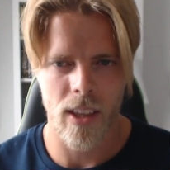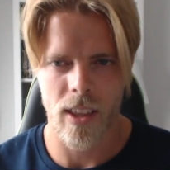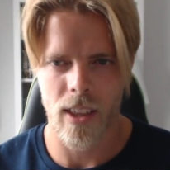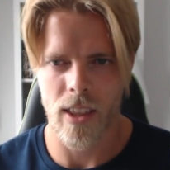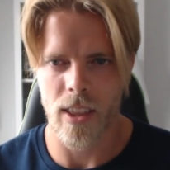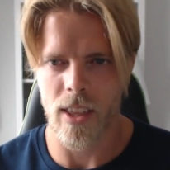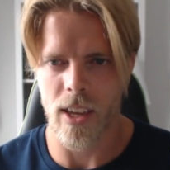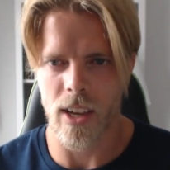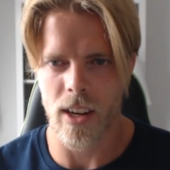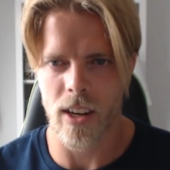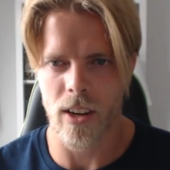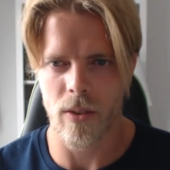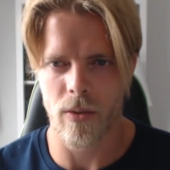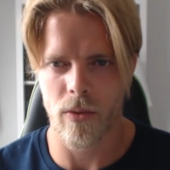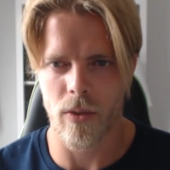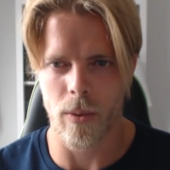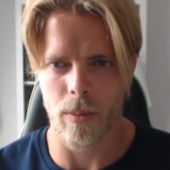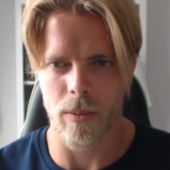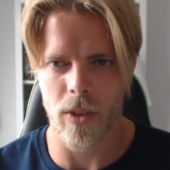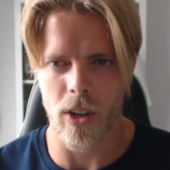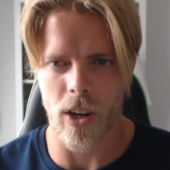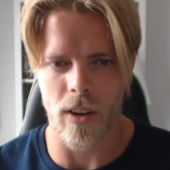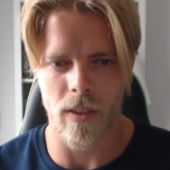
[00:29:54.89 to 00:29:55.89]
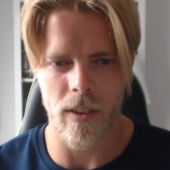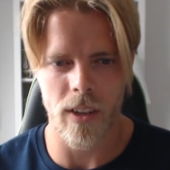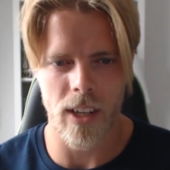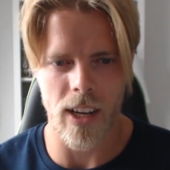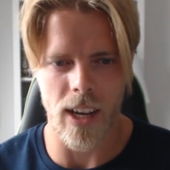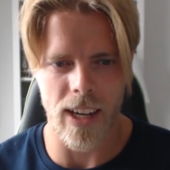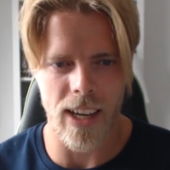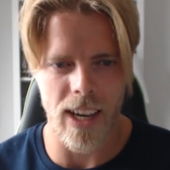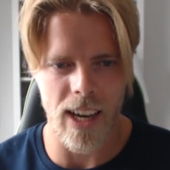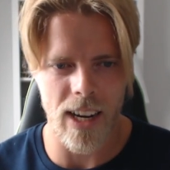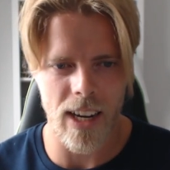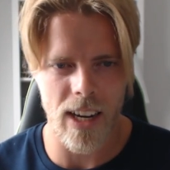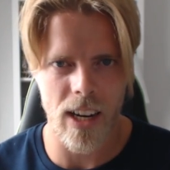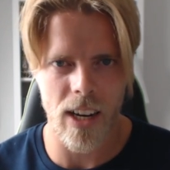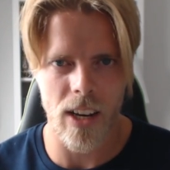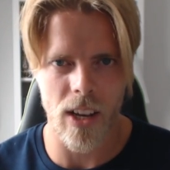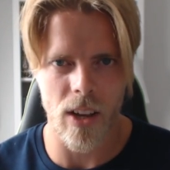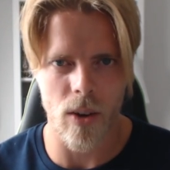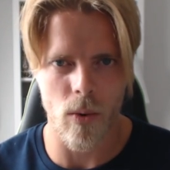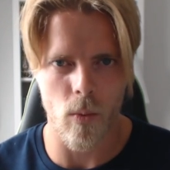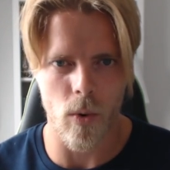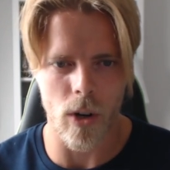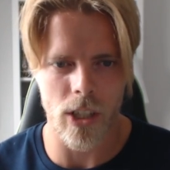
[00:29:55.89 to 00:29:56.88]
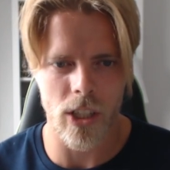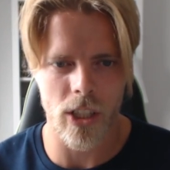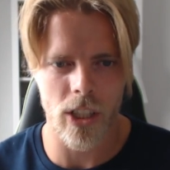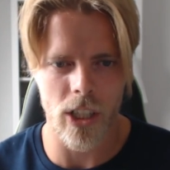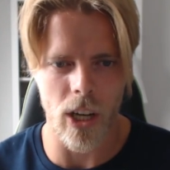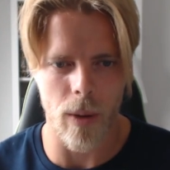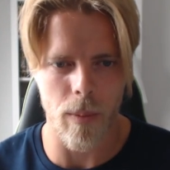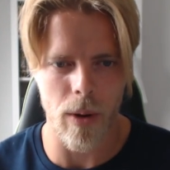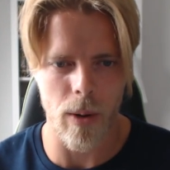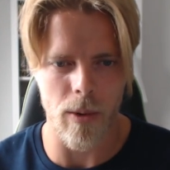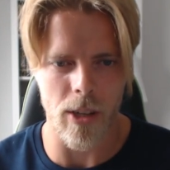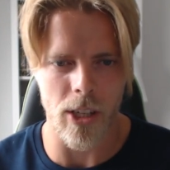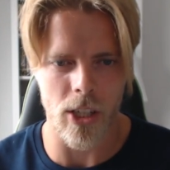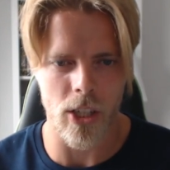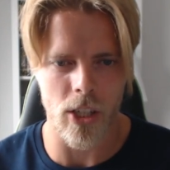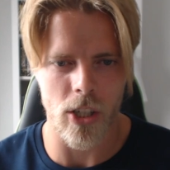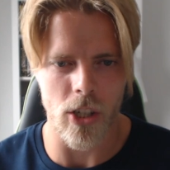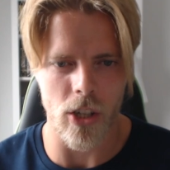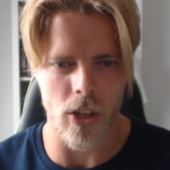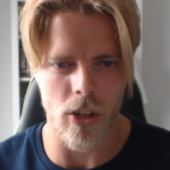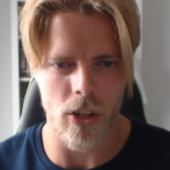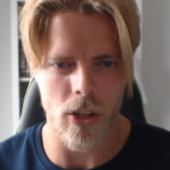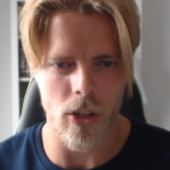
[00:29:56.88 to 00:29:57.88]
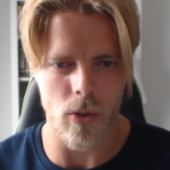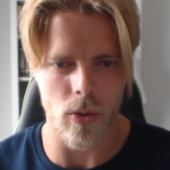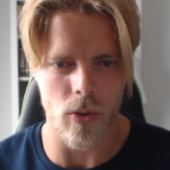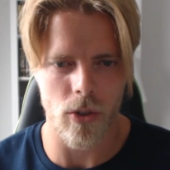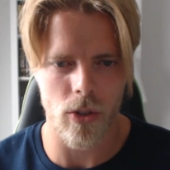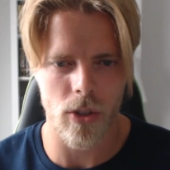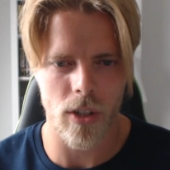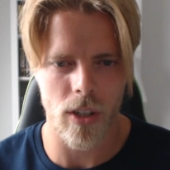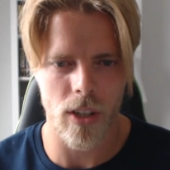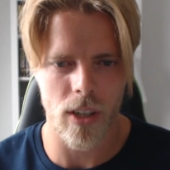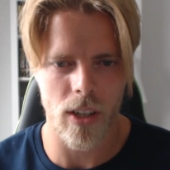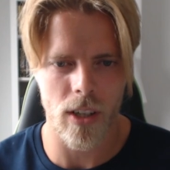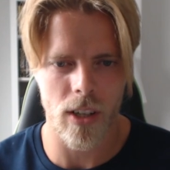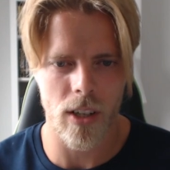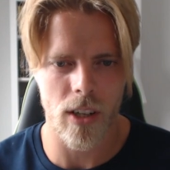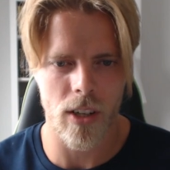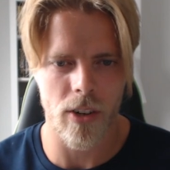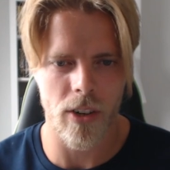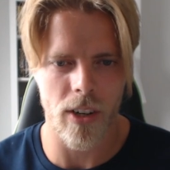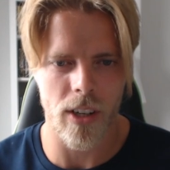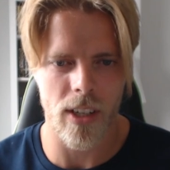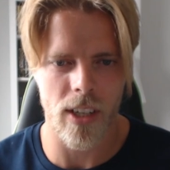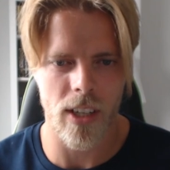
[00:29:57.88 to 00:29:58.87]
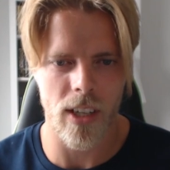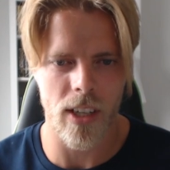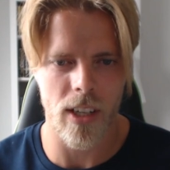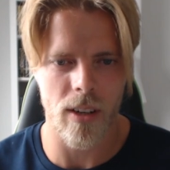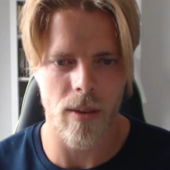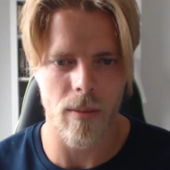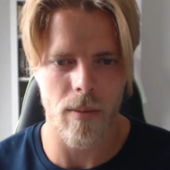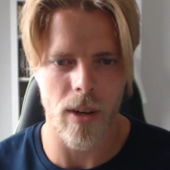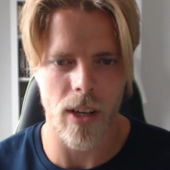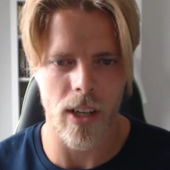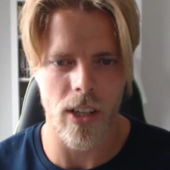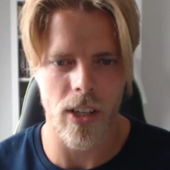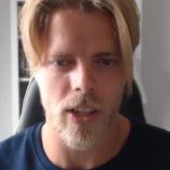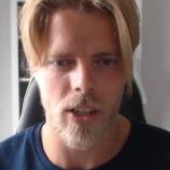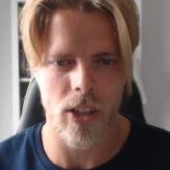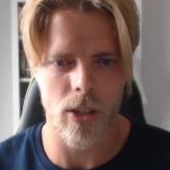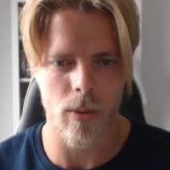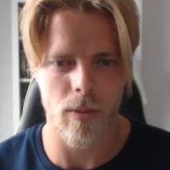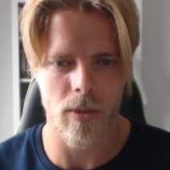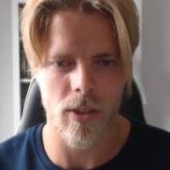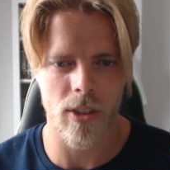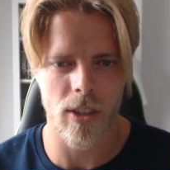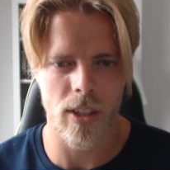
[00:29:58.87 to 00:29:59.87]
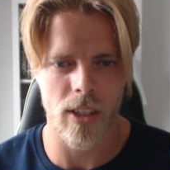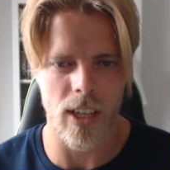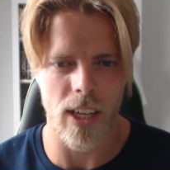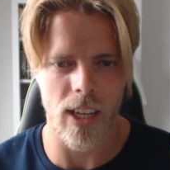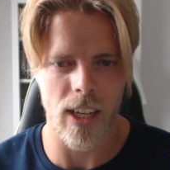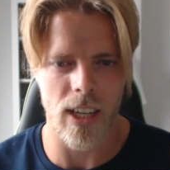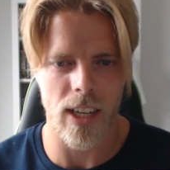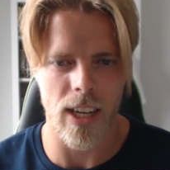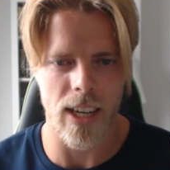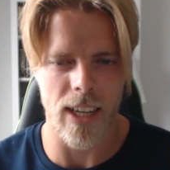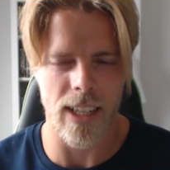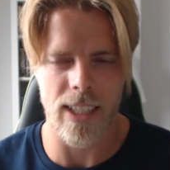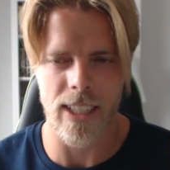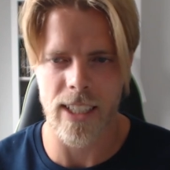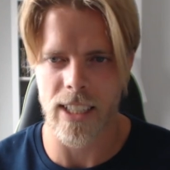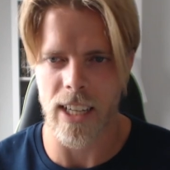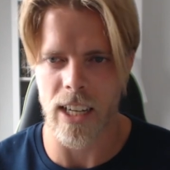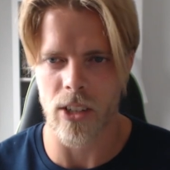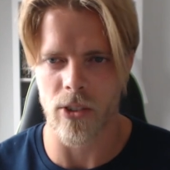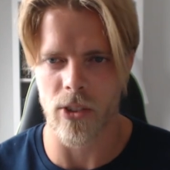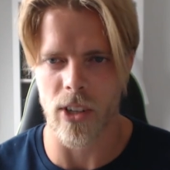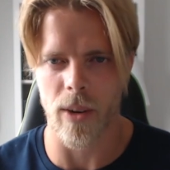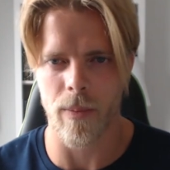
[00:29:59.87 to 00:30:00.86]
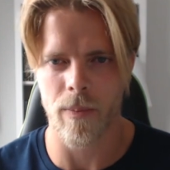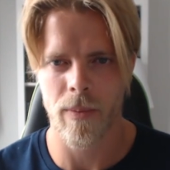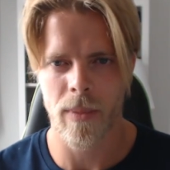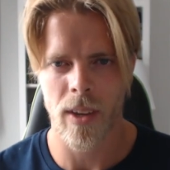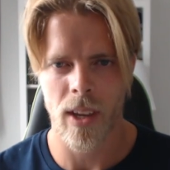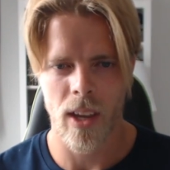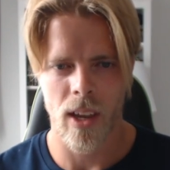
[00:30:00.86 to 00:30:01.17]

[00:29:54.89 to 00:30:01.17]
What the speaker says: Then from David again, what supplements do you use? Creatine, magnesium, zinc, etc.